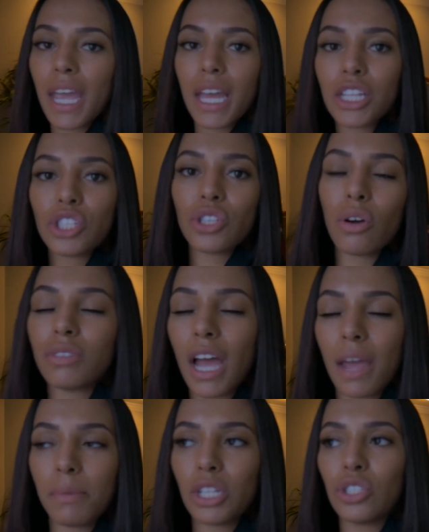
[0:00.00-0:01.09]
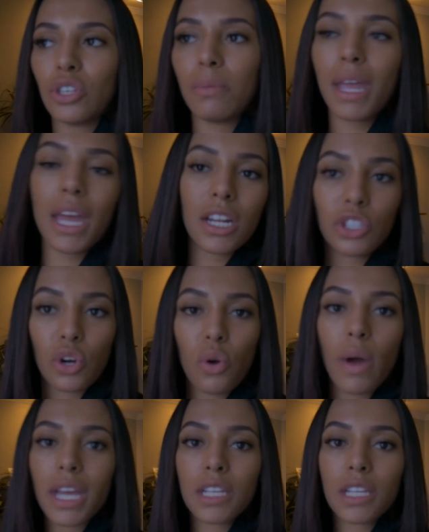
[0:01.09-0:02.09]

It's so time consuming and it's annoying,